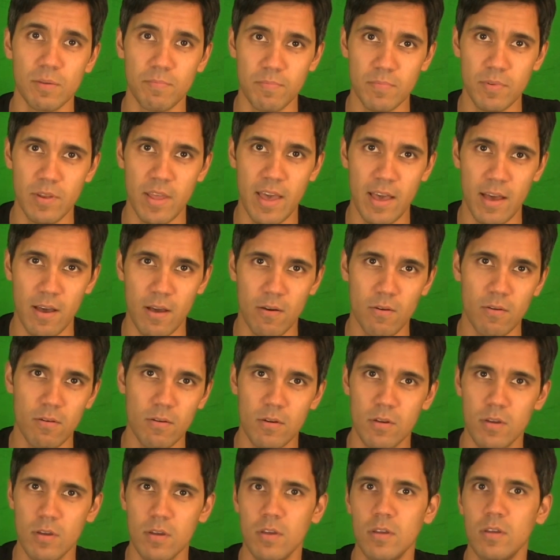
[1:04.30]
up
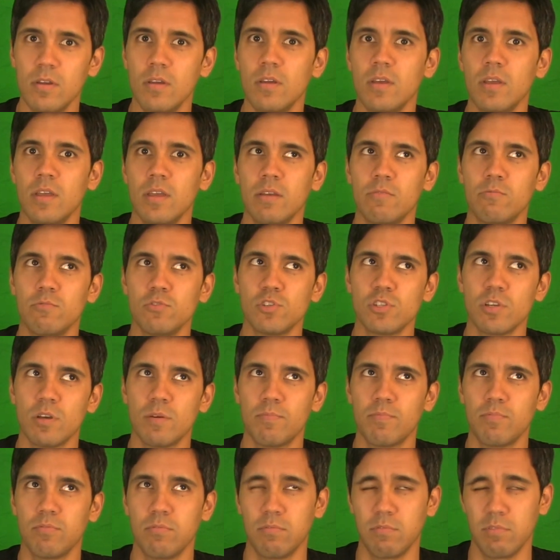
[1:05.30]
now. It was
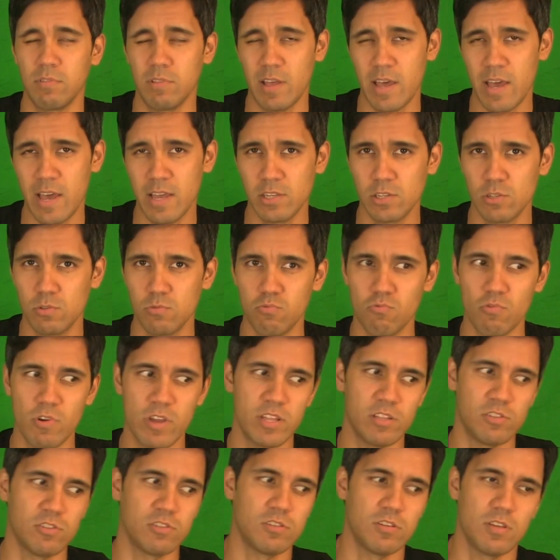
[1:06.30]
up last
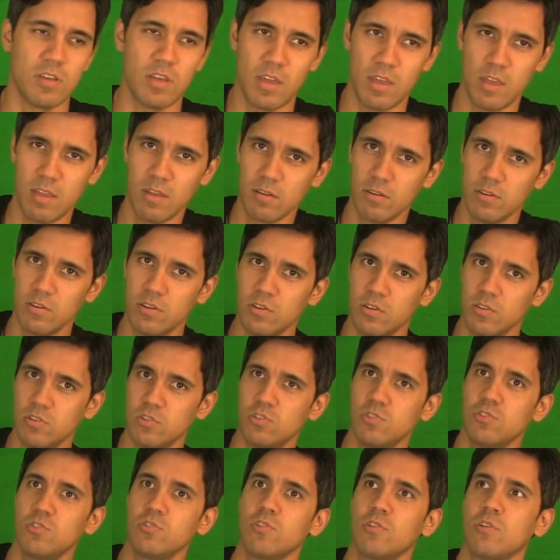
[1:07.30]
Wednesday.
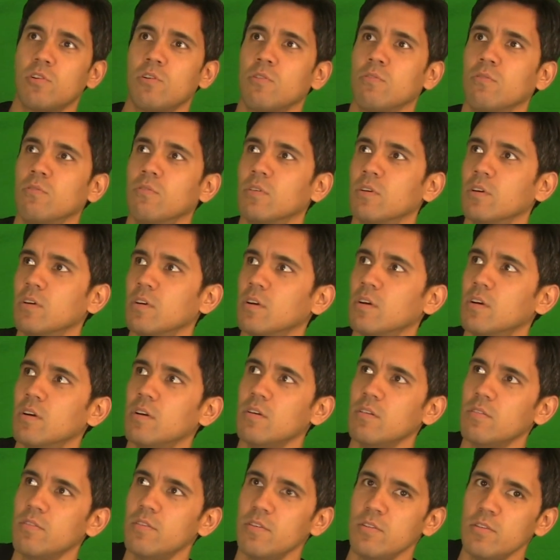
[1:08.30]
So
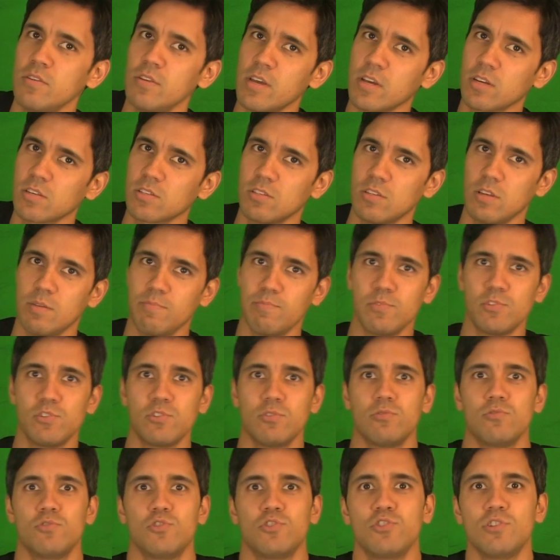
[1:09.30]
the next
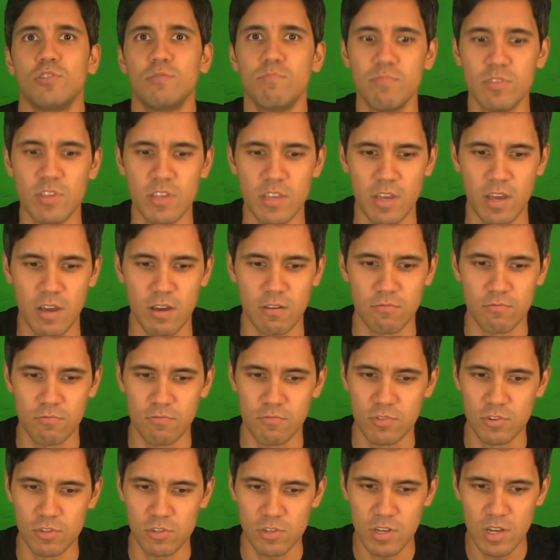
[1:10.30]
episode should be out
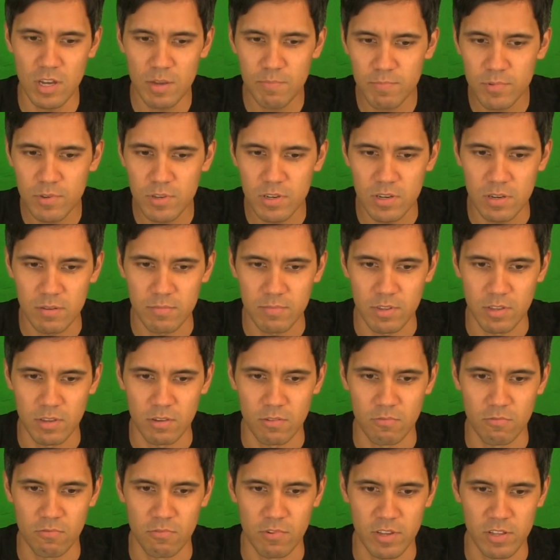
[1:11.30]
this
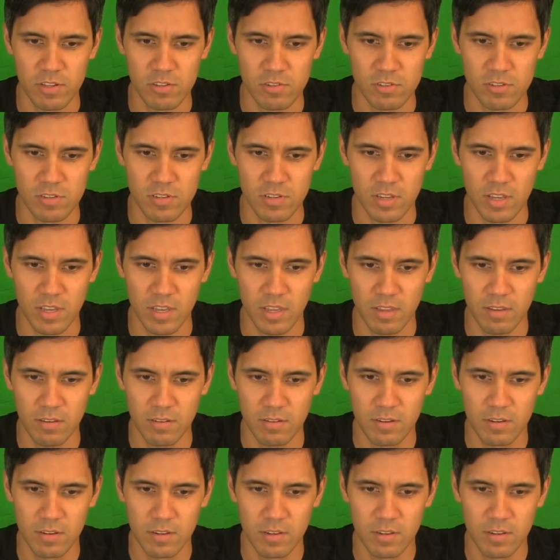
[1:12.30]
upcoming Wednesday,